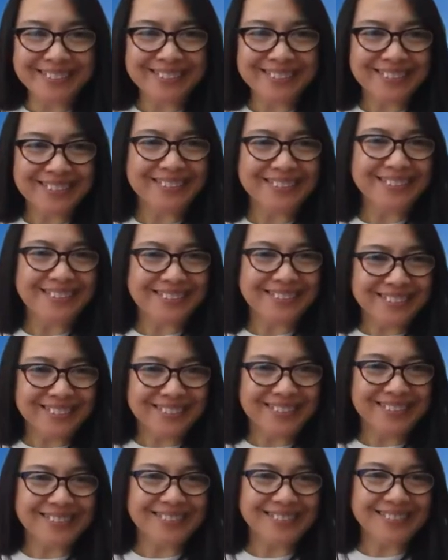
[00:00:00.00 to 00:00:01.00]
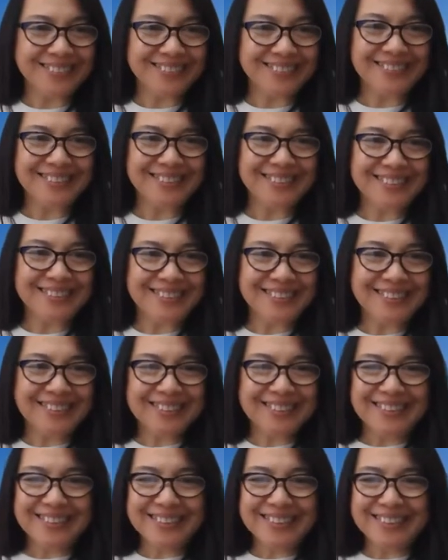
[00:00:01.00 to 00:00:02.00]

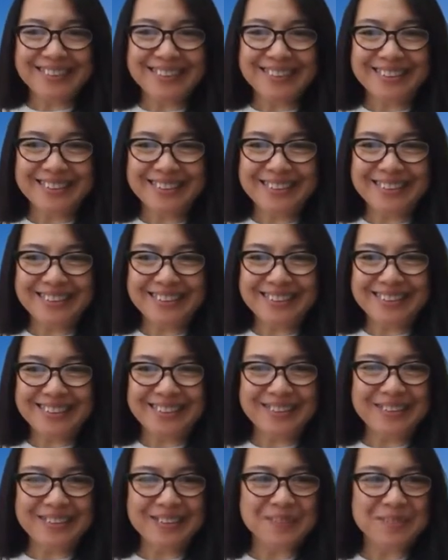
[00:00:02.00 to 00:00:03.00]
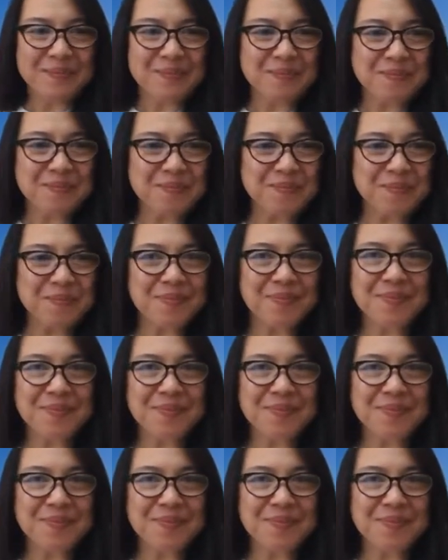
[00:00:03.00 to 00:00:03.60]
This person isn't speaking.